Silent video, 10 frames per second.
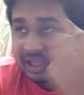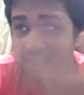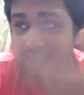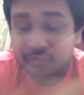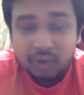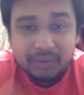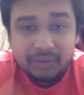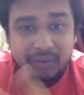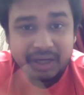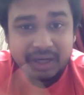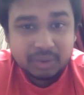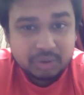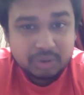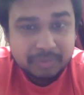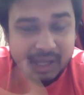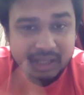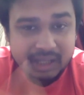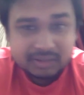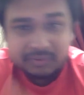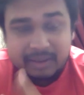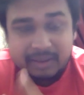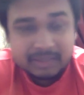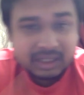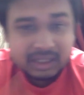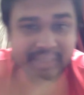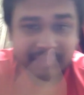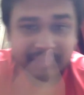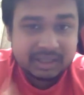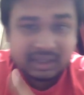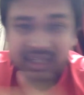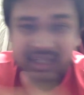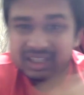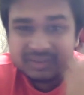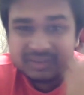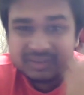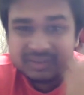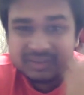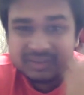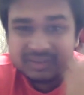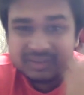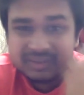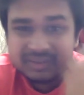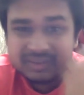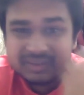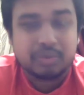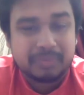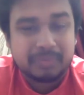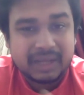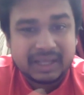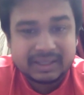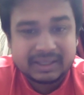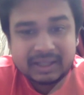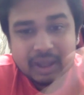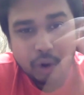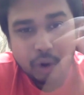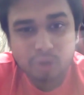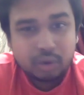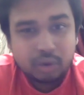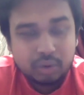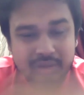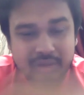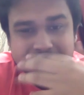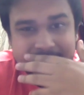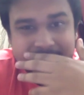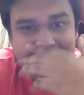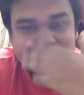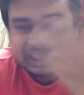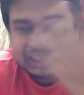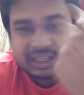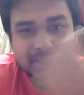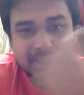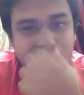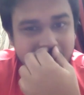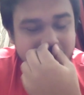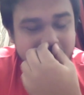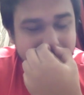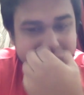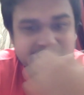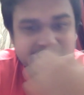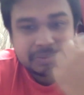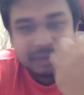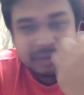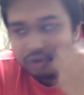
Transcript: if you have fight with your parents, family, something, then it's very difficult for you to play on court. Then you will not find that peace of